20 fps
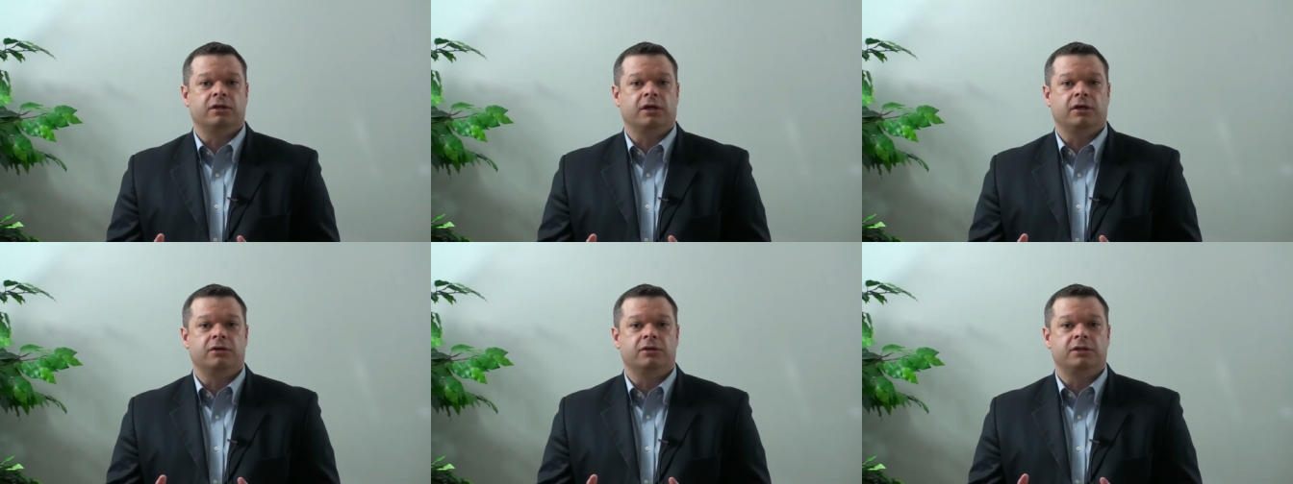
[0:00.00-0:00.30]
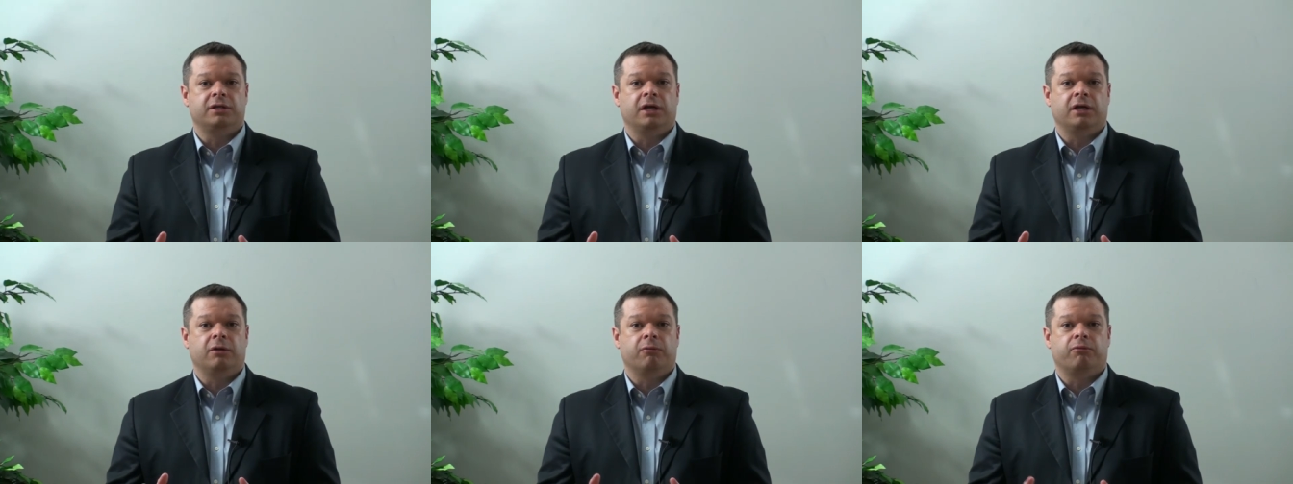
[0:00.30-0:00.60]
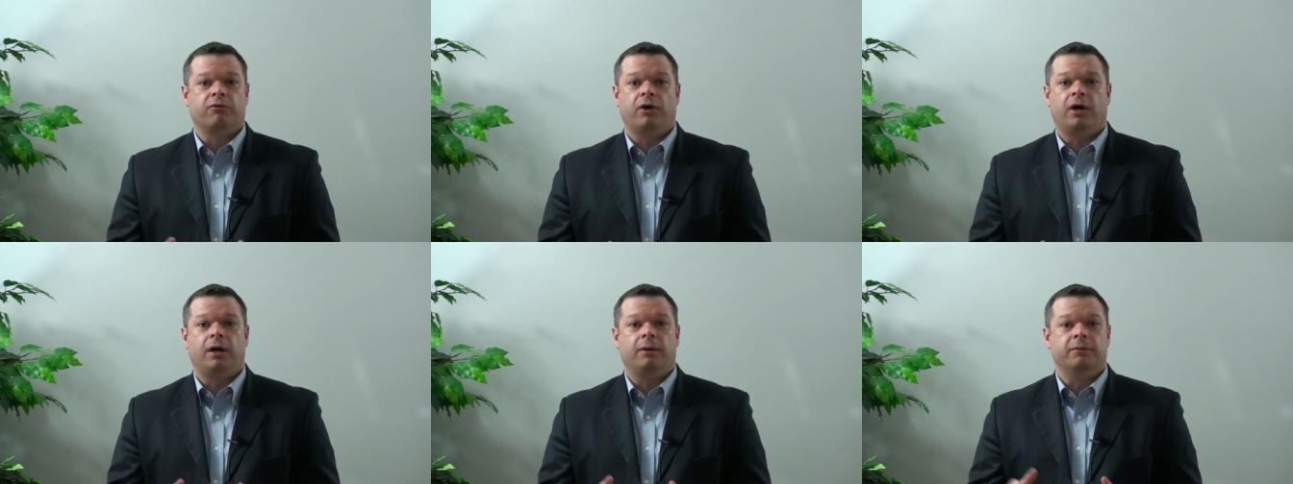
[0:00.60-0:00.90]
to understand your
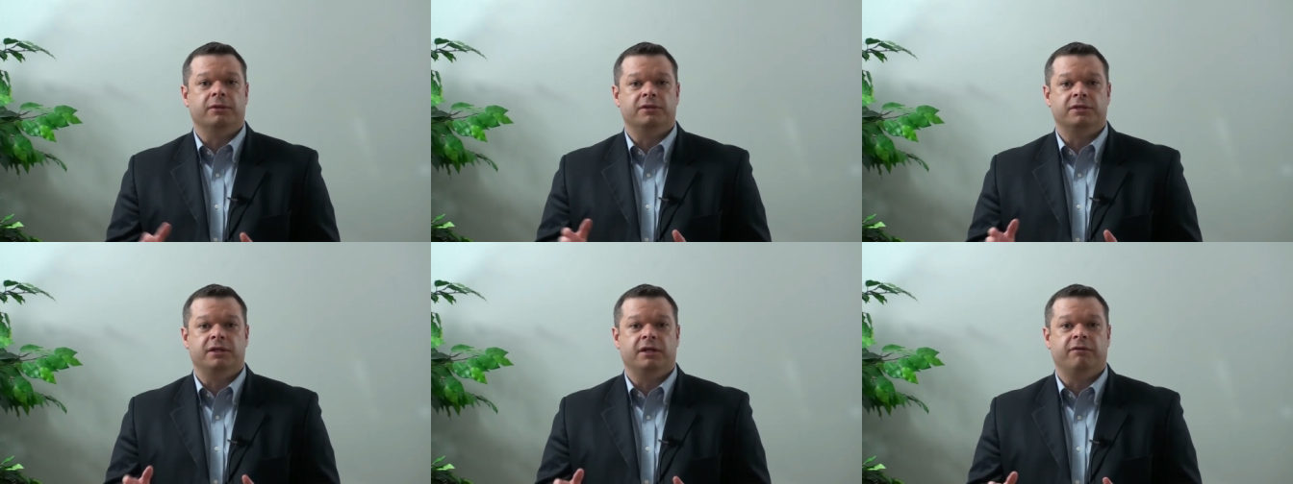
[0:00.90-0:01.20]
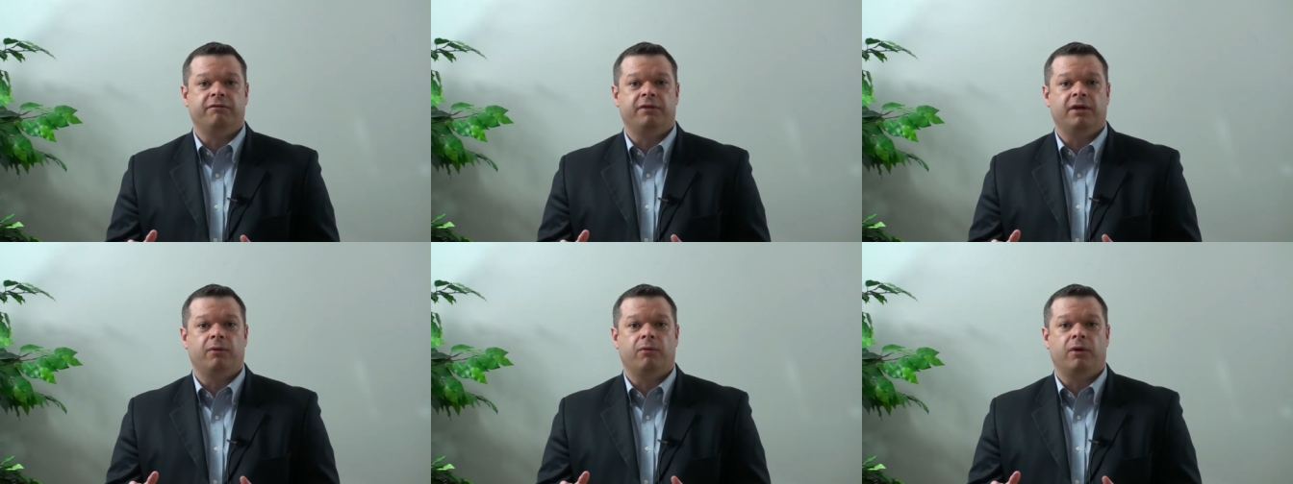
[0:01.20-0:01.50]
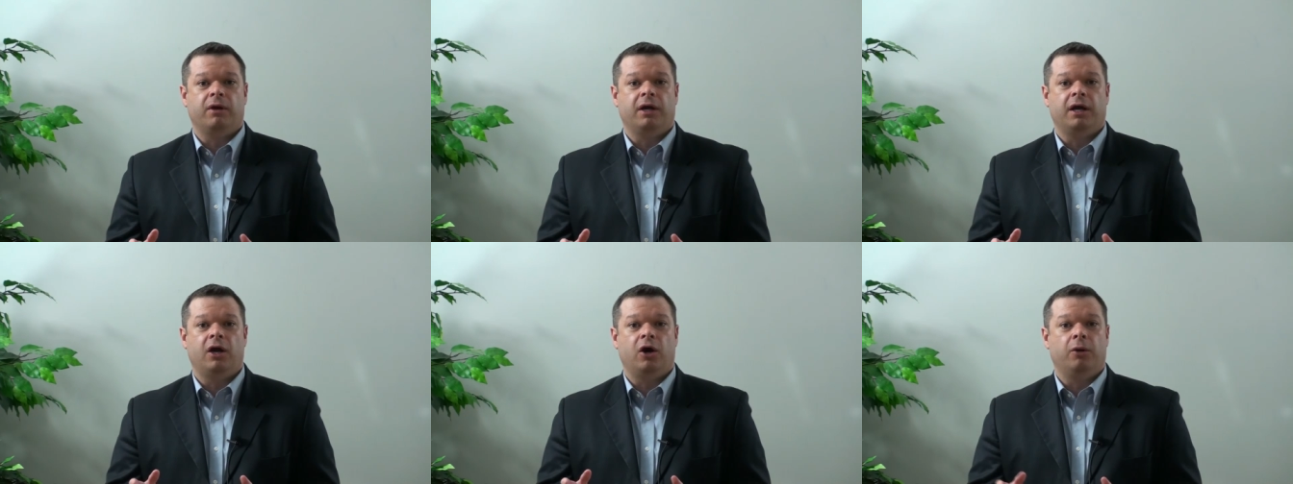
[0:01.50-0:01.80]
problem and see if they
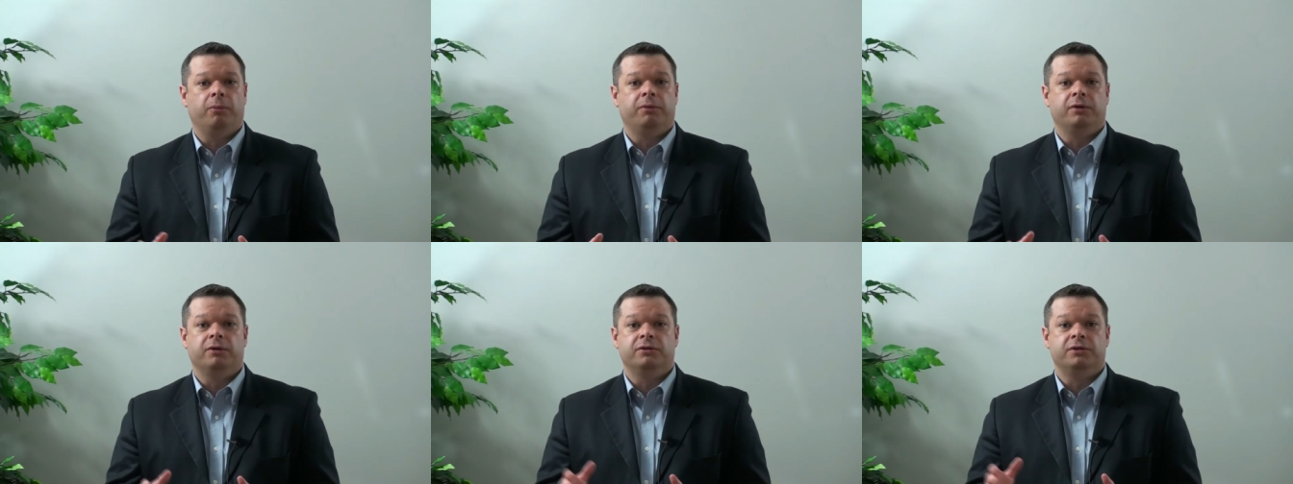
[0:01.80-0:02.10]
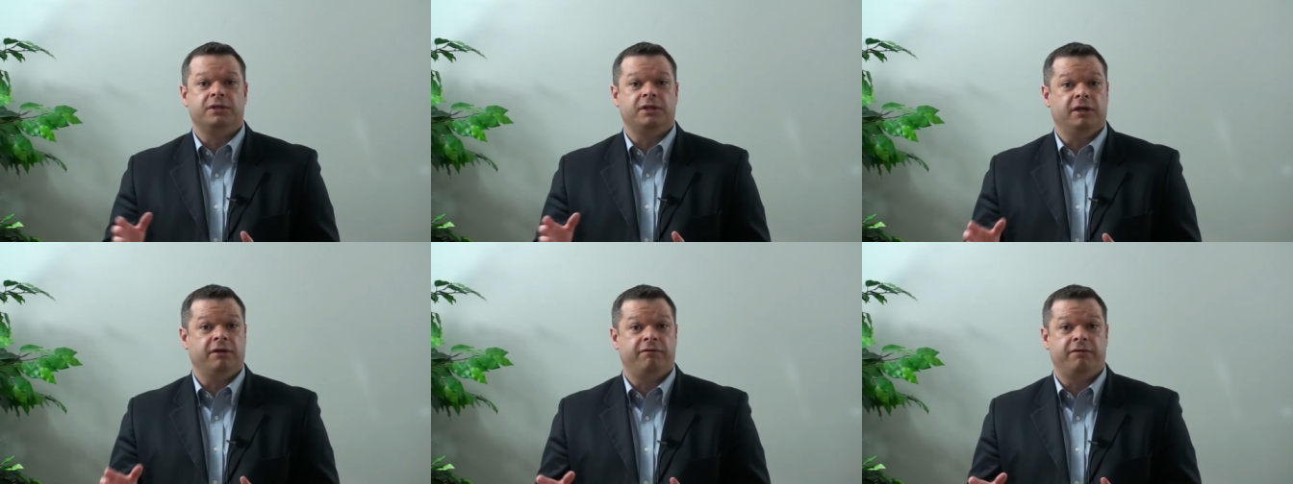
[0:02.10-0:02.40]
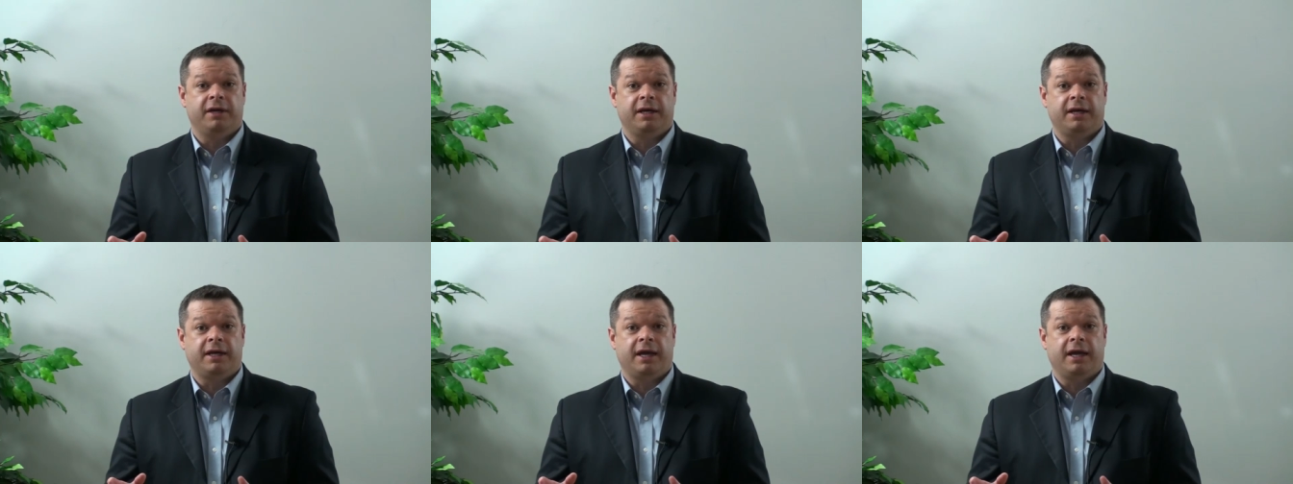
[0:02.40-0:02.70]
want to help you, see if
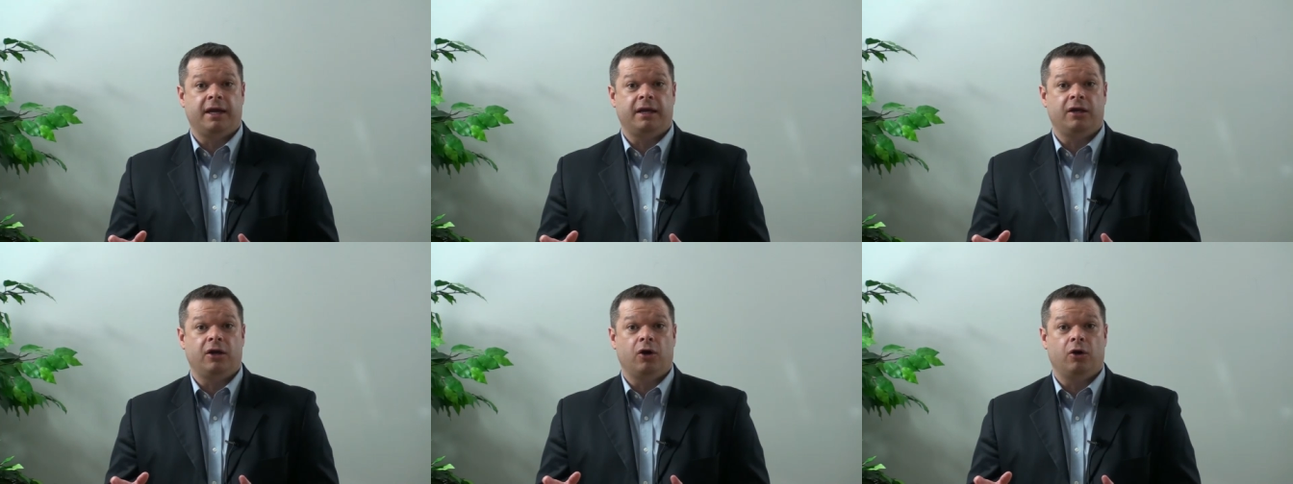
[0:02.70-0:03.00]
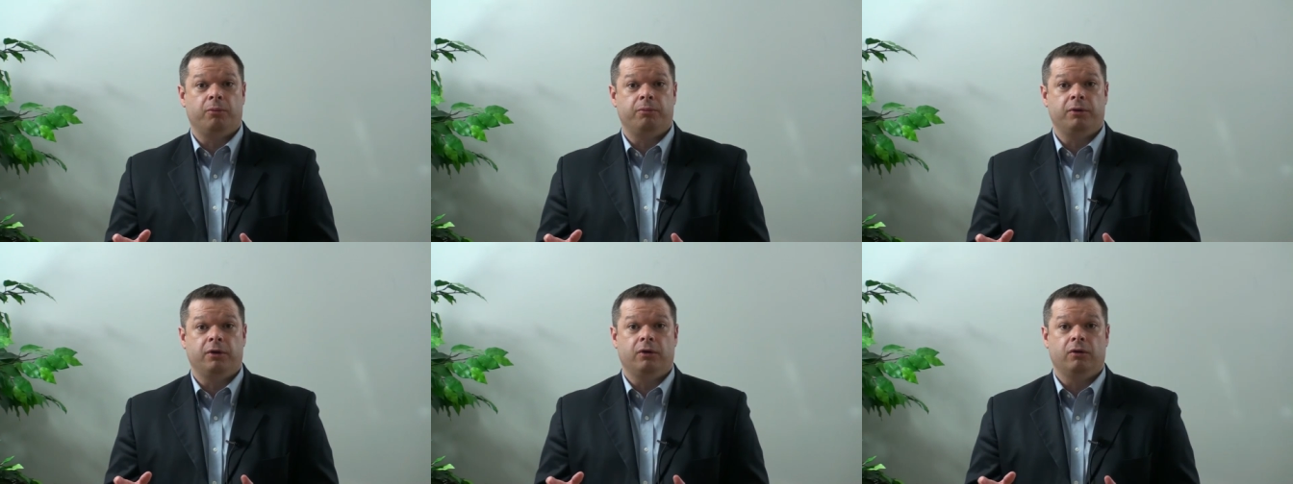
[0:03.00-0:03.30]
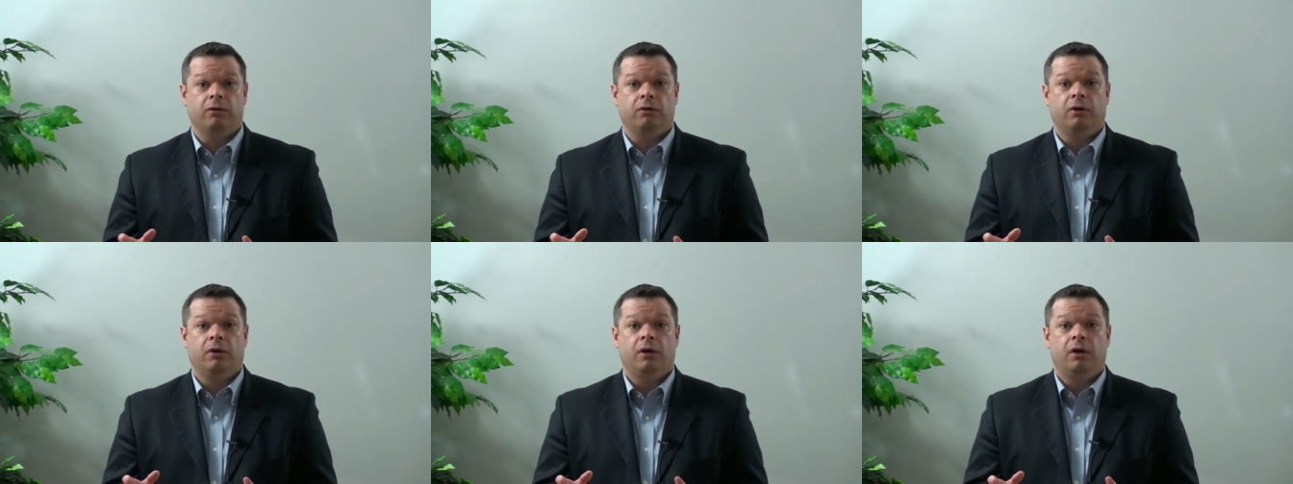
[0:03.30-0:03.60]
they can help
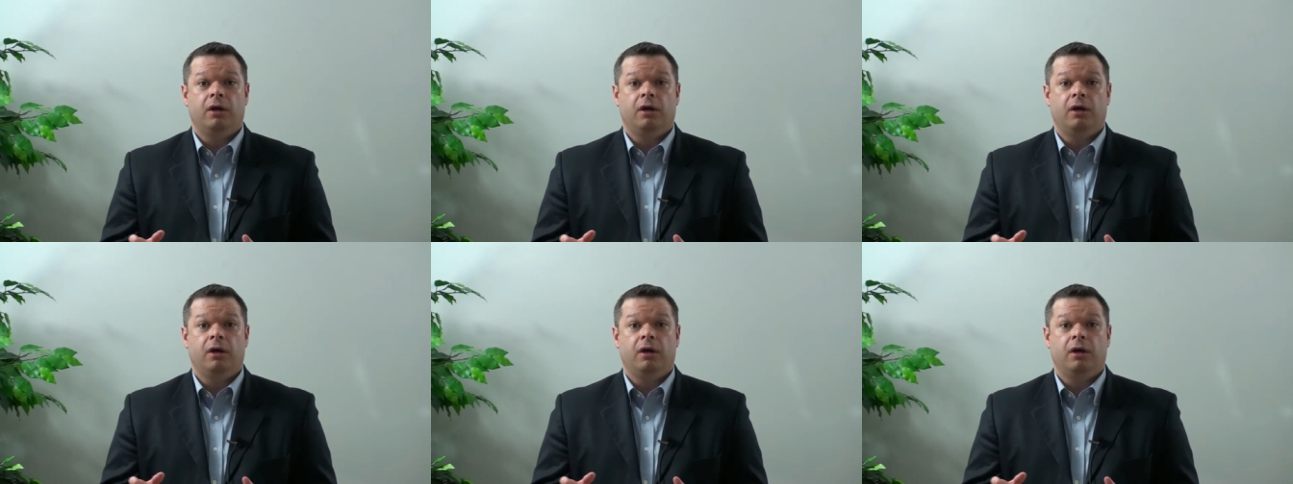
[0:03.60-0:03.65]
you.